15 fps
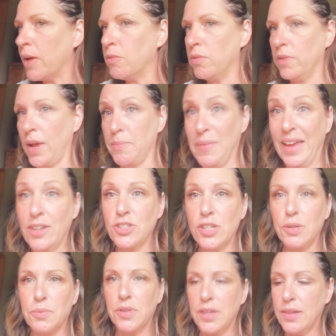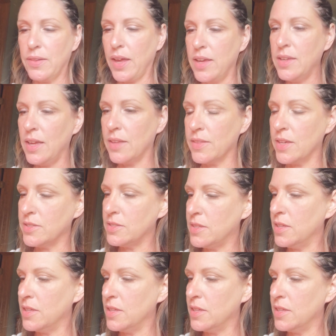I'm actually really liking this.